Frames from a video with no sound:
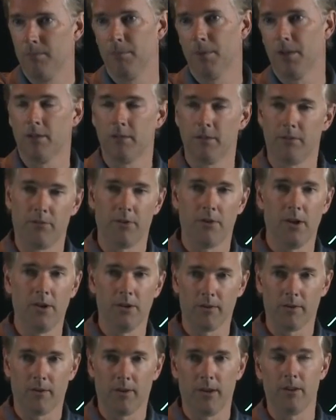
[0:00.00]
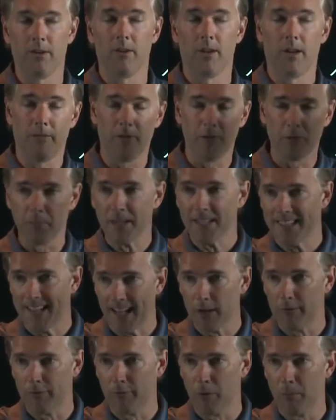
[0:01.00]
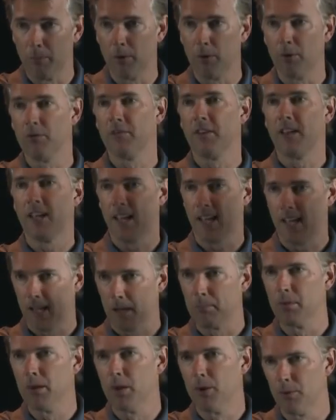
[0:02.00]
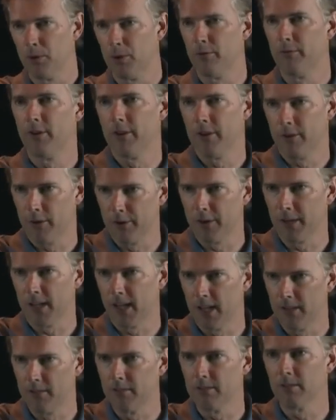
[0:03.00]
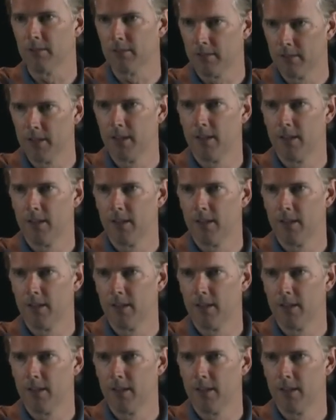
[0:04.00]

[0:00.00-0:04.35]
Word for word: Because if they're under the ground, you don't have these big telephone poles that can get blown over in hurricanes and,